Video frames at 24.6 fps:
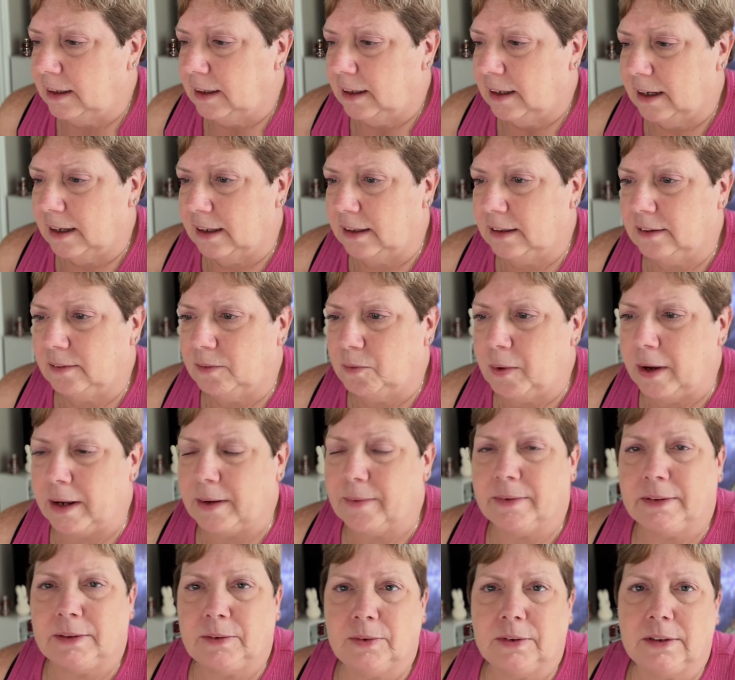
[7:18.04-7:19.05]
And
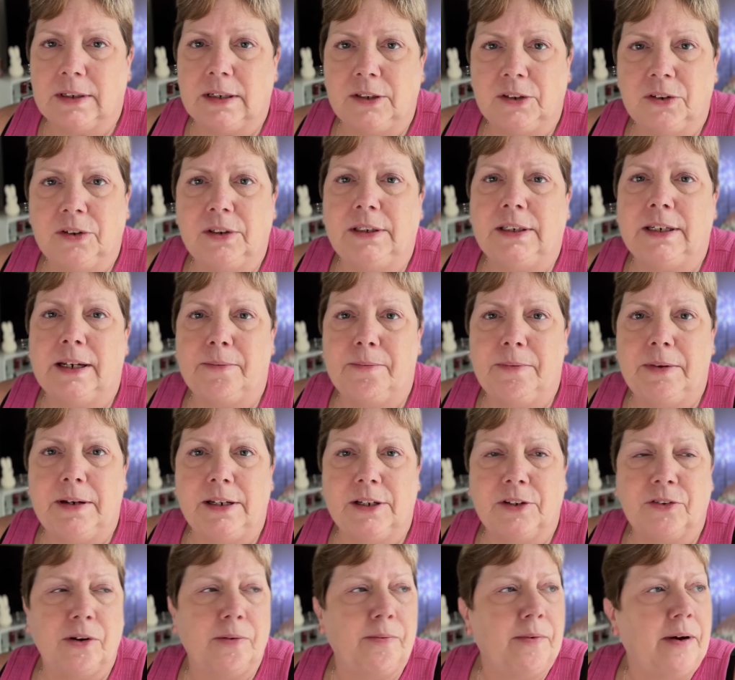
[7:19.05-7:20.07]
Wegmans was literally 10
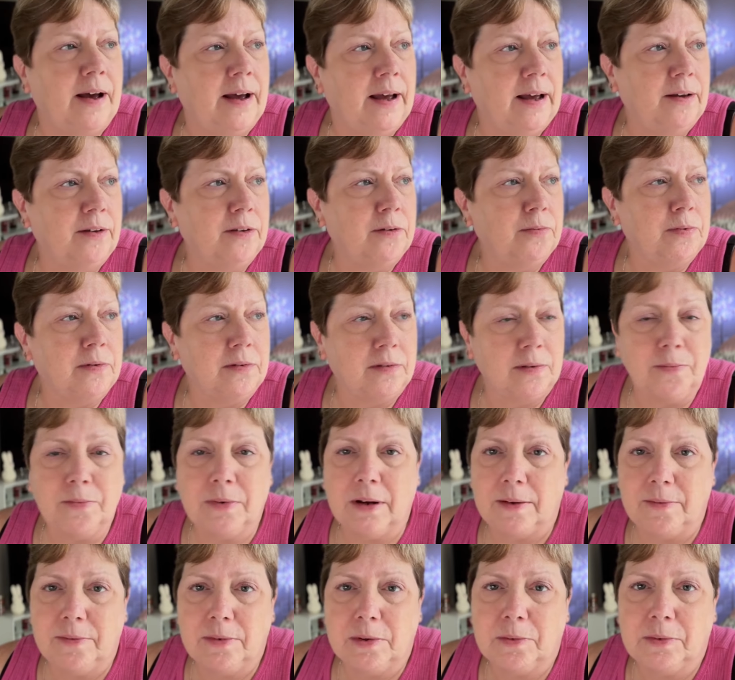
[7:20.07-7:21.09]
minutes from our house, but
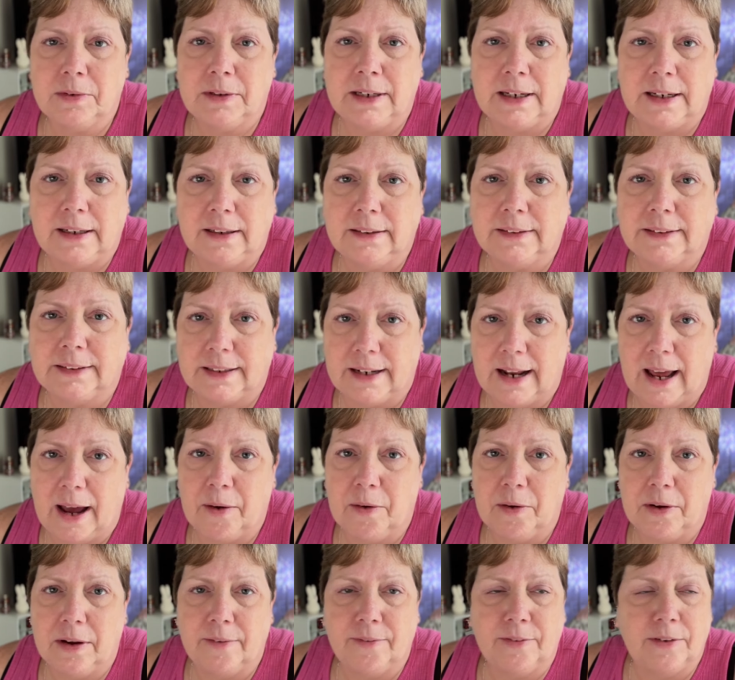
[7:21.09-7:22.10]
sometimes it would take us an
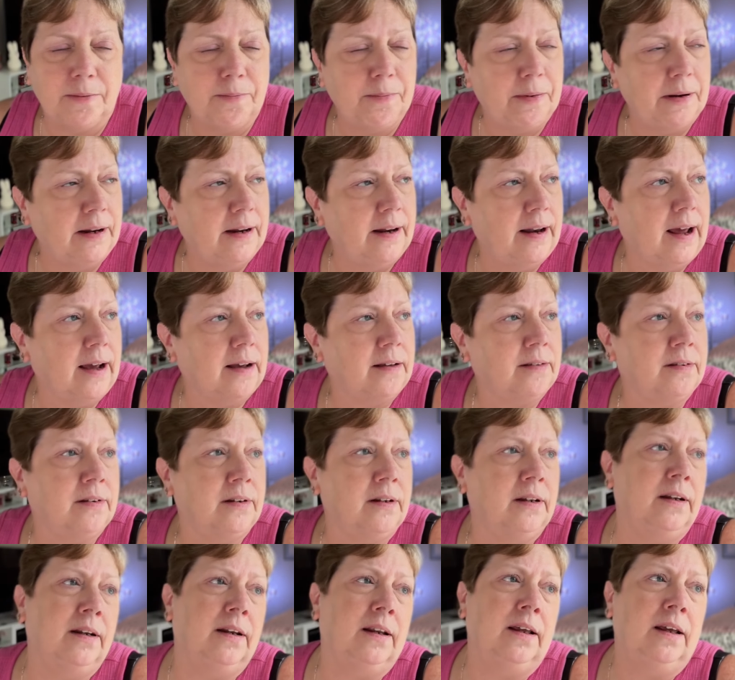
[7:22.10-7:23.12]
hour if there'd been an
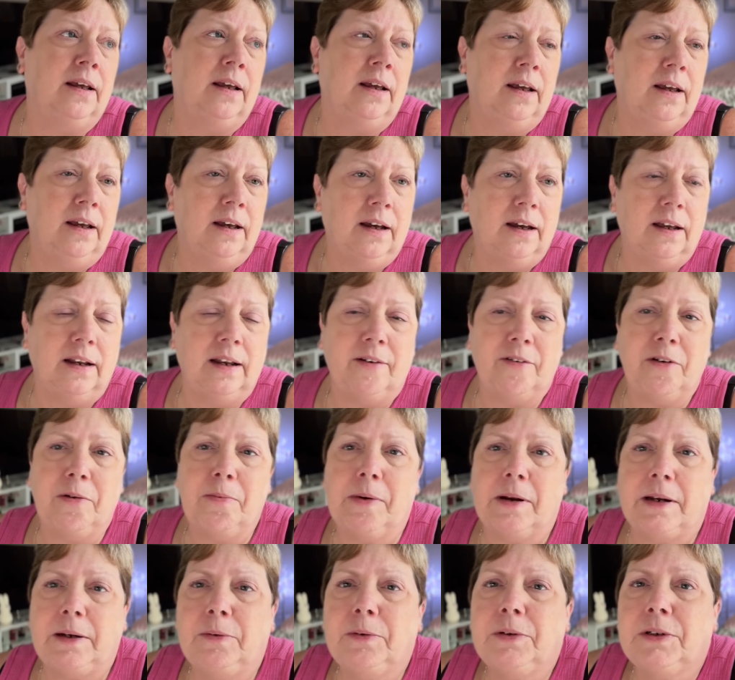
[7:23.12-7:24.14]
accident and
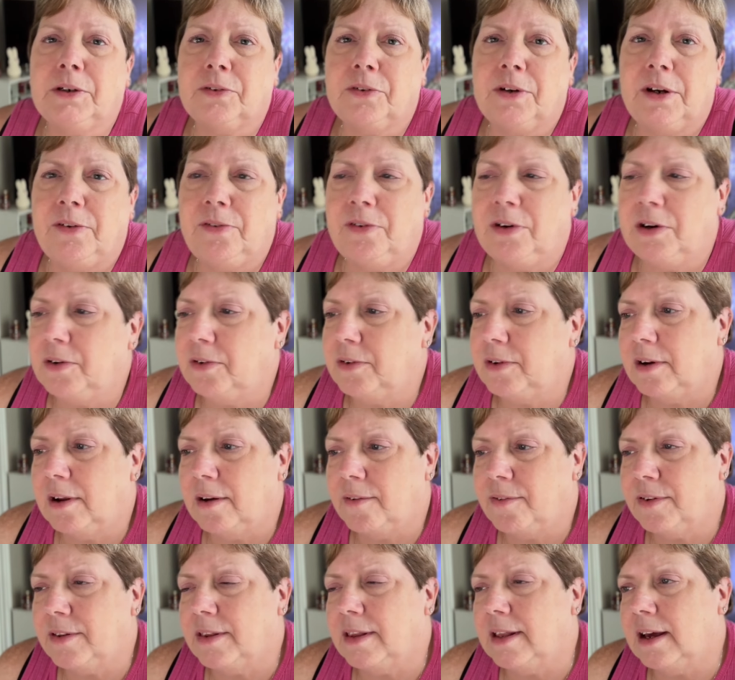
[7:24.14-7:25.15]
everybody was rerouting
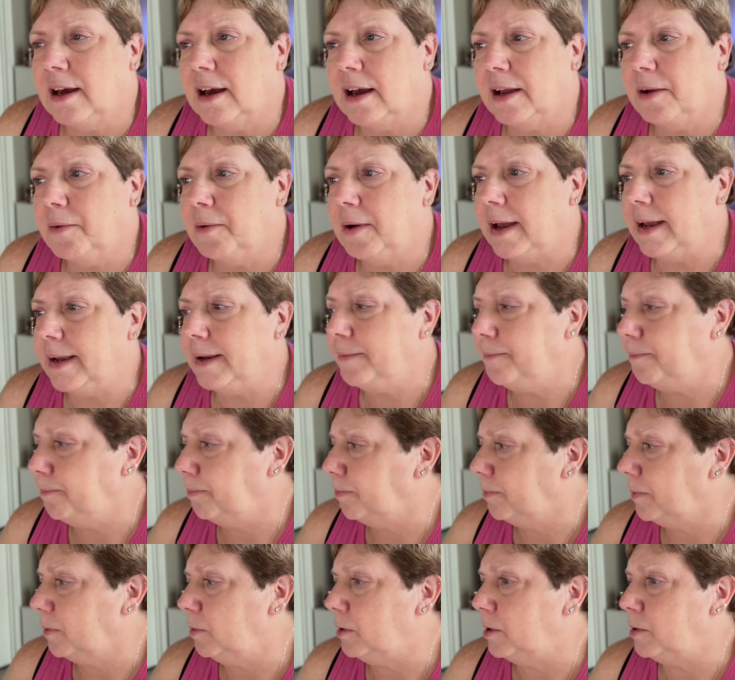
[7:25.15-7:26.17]
off of the highway,
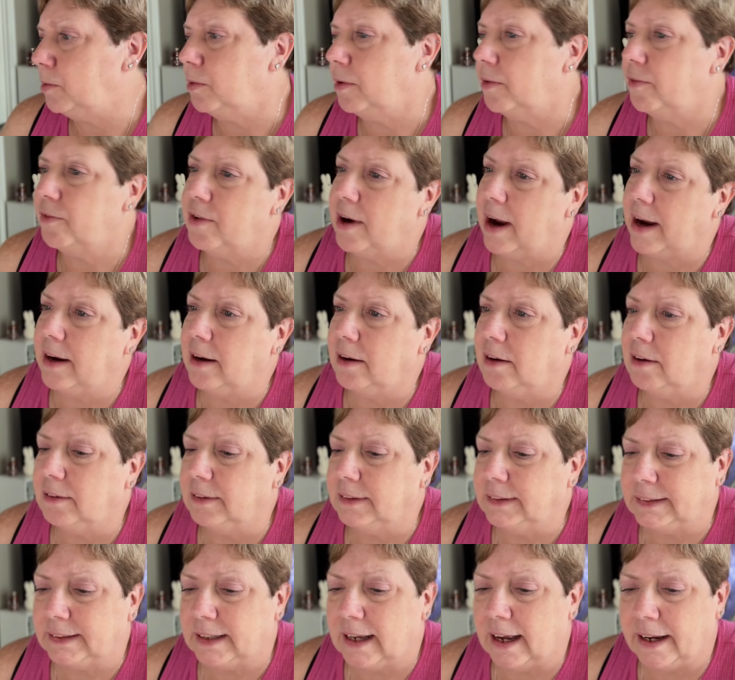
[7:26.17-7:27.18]
which ran
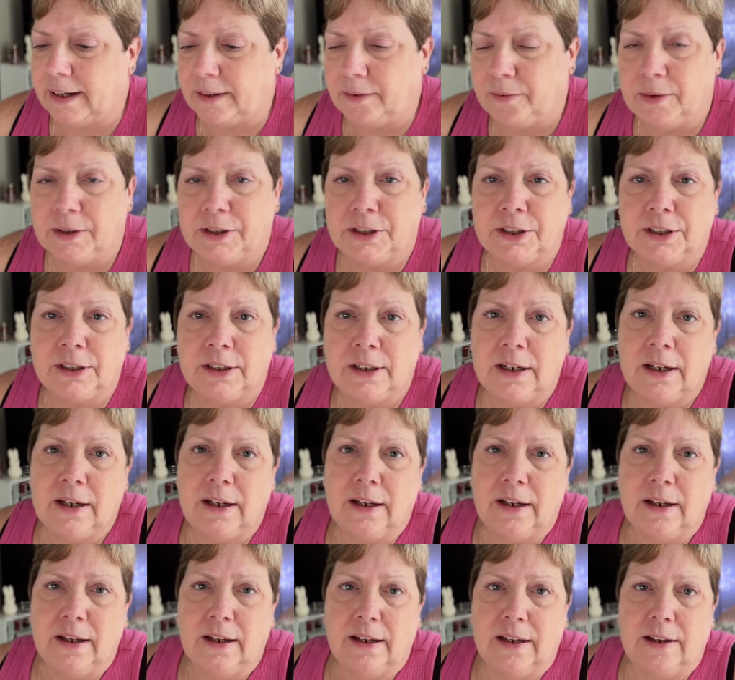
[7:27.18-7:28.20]
alongside, which
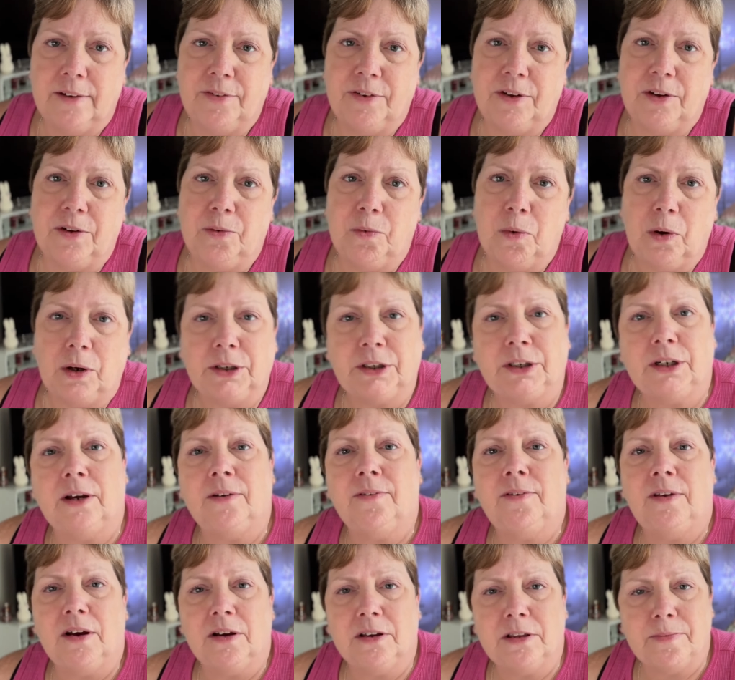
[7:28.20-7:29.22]
if you watched our
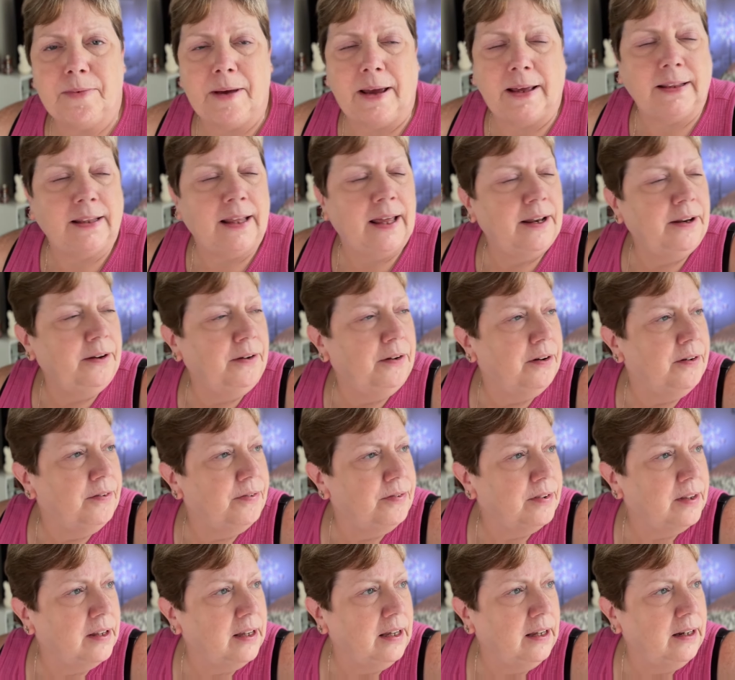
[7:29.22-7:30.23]
vlogs back then, you'd have
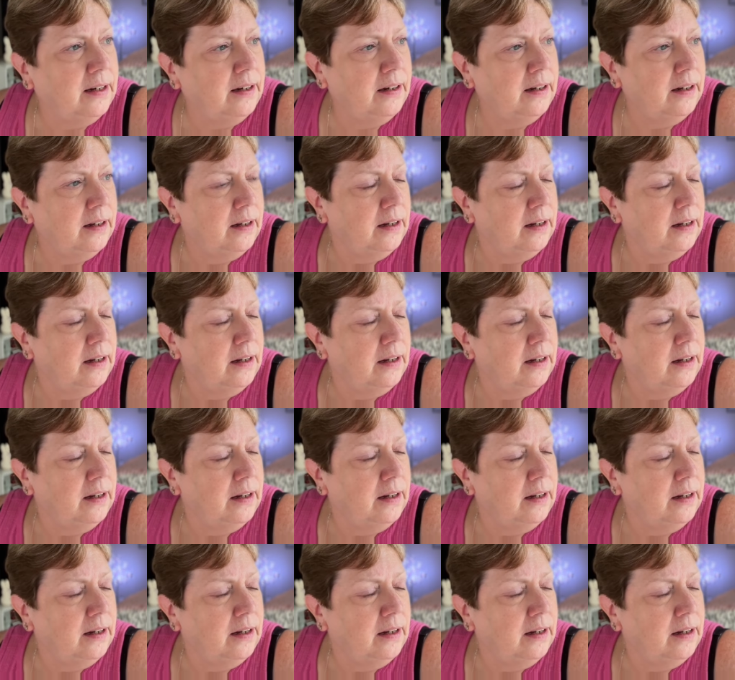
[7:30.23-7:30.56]
seen.